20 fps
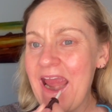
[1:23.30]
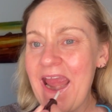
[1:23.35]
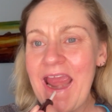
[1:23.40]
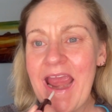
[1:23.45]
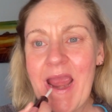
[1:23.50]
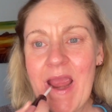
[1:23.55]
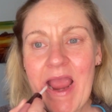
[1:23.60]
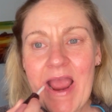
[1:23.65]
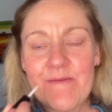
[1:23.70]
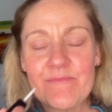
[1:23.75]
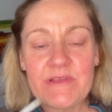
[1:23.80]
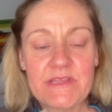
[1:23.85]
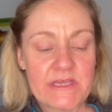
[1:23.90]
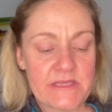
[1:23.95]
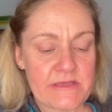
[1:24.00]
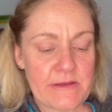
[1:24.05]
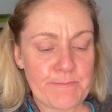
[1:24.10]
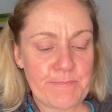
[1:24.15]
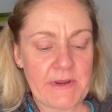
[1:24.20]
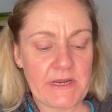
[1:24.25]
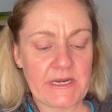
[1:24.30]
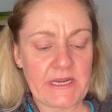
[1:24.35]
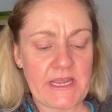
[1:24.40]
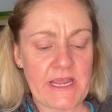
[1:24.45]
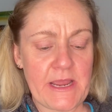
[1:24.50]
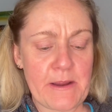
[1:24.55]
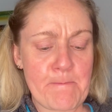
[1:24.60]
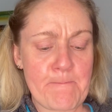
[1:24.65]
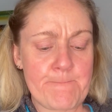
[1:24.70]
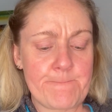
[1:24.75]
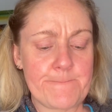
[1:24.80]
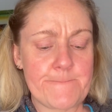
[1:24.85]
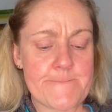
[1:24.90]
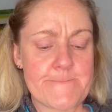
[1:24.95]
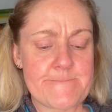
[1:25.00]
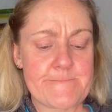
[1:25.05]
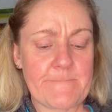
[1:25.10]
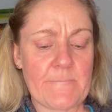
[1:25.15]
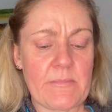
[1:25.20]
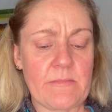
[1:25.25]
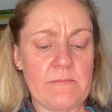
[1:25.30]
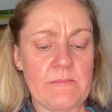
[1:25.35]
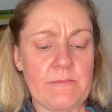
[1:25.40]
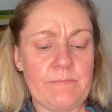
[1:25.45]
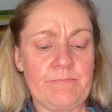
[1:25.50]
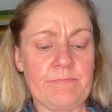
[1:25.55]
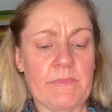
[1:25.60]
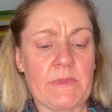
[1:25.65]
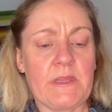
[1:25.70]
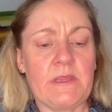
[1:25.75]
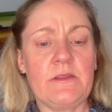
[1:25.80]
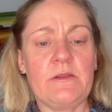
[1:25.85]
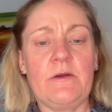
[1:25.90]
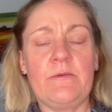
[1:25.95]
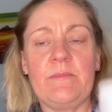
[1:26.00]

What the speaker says: I'm having to dip in again. Not